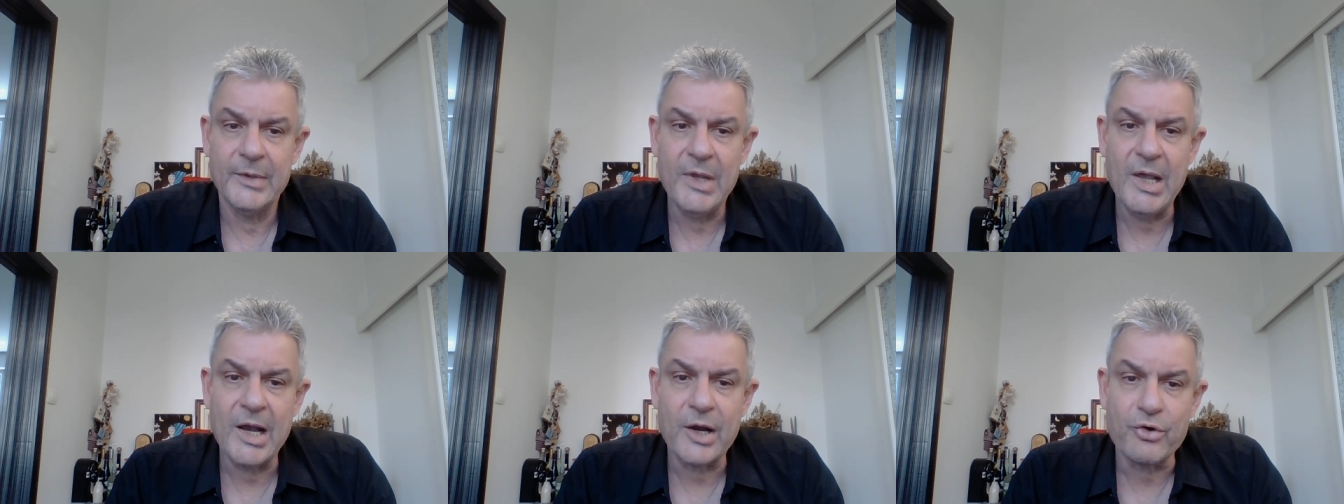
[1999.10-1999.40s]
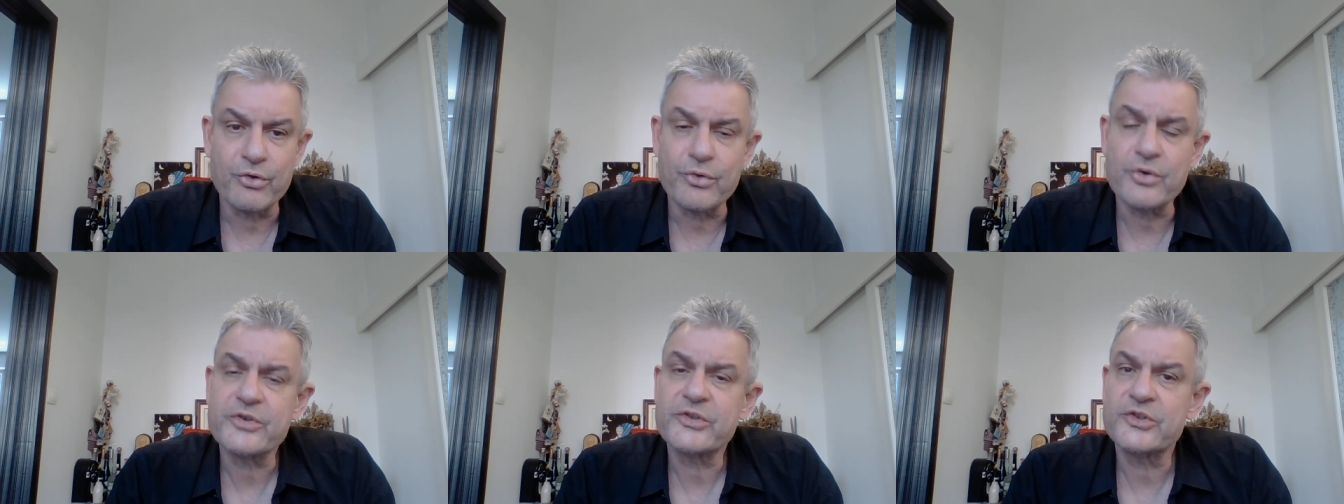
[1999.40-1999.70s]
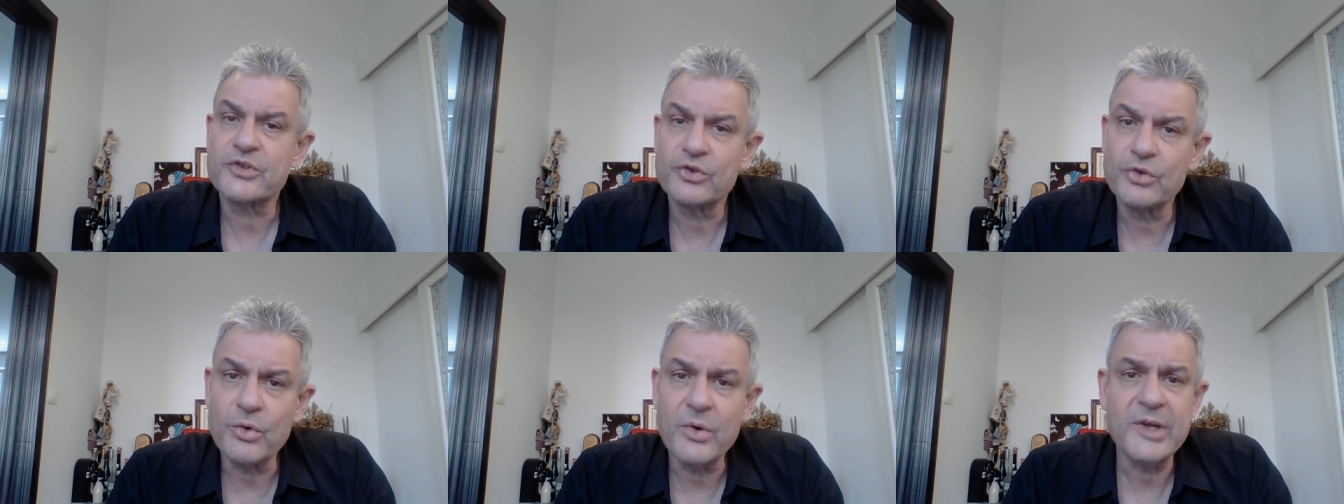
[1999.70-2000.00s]

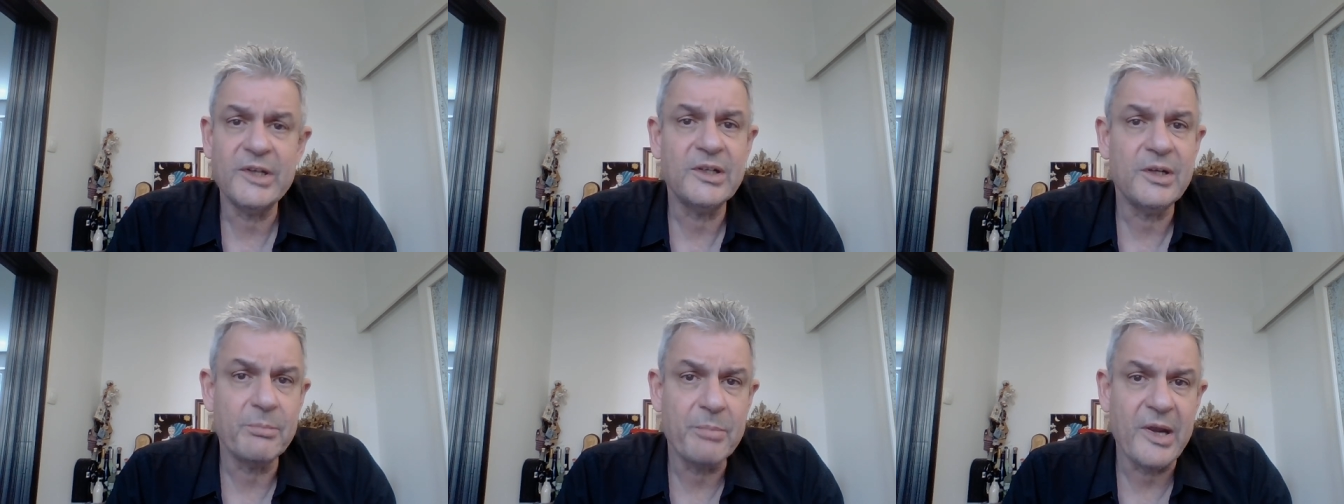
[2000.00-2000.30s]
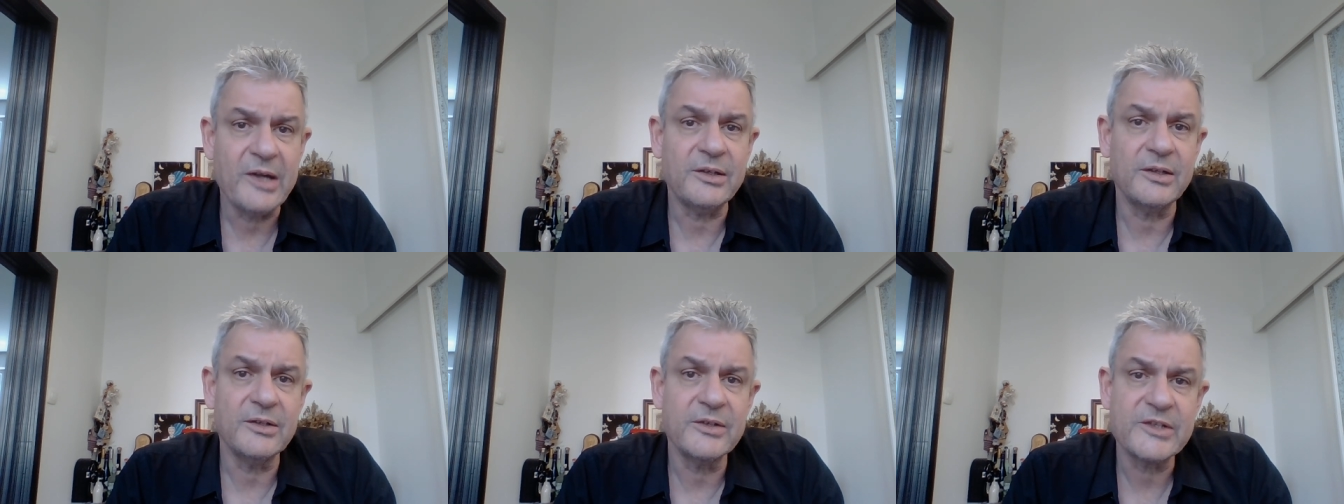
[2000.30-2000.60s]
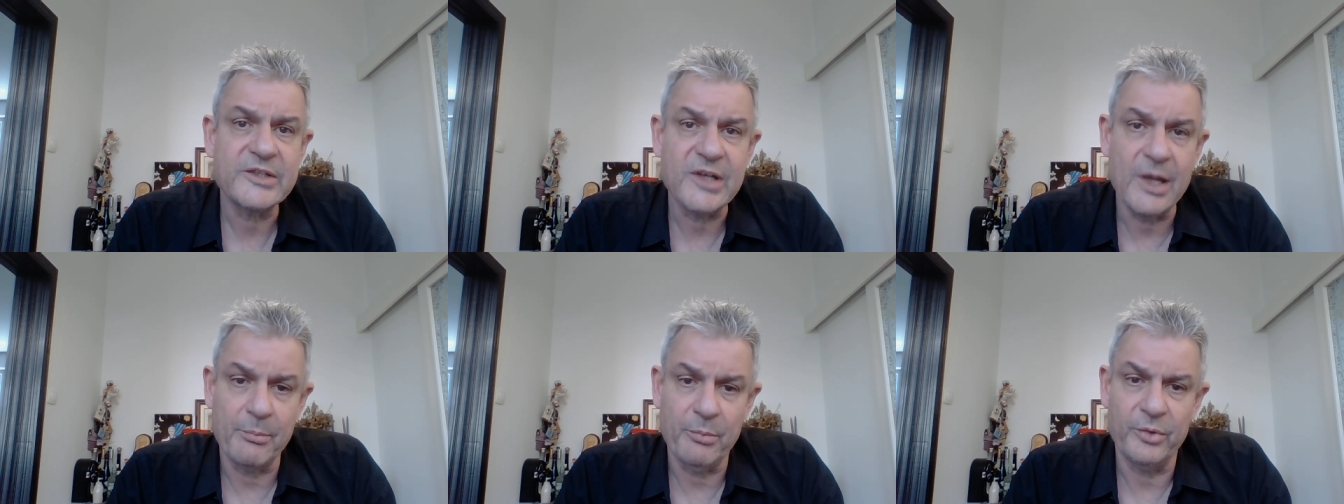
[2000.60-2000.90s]
Across two independent
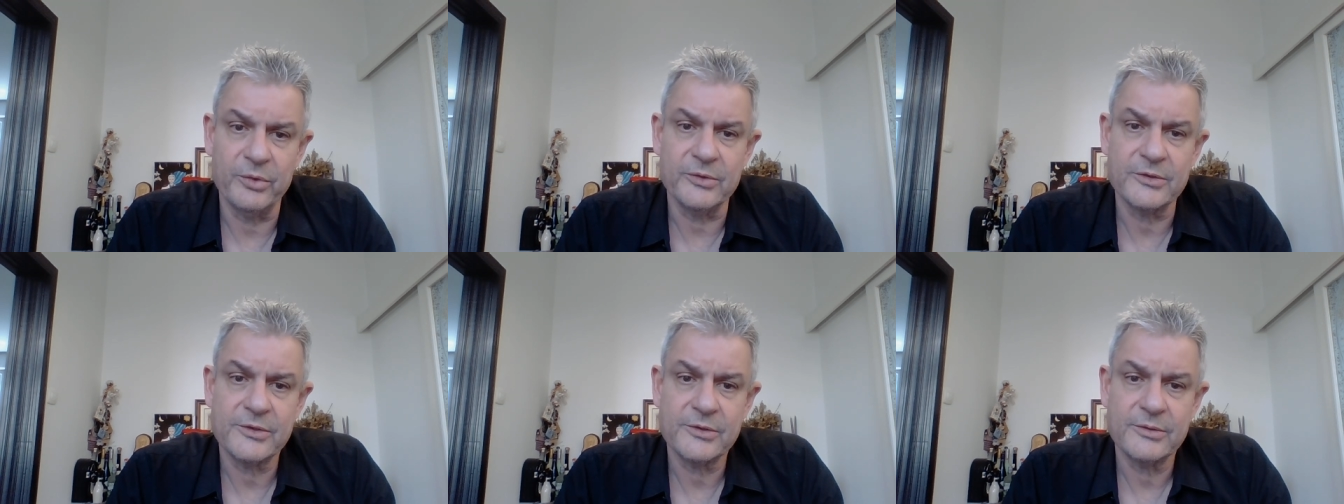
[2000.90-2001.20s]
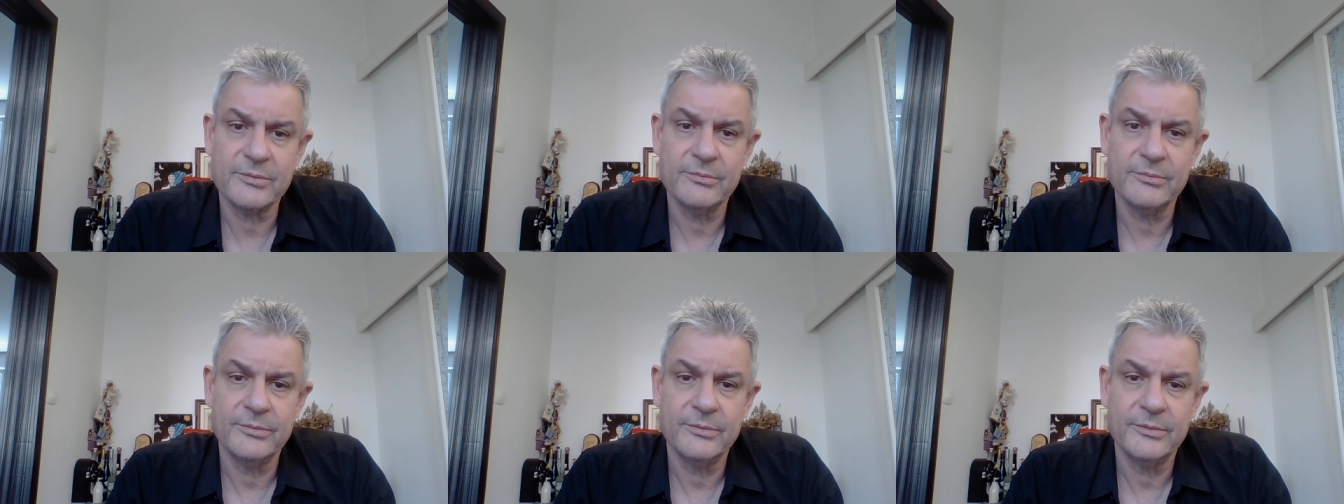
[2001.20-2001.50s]
samples,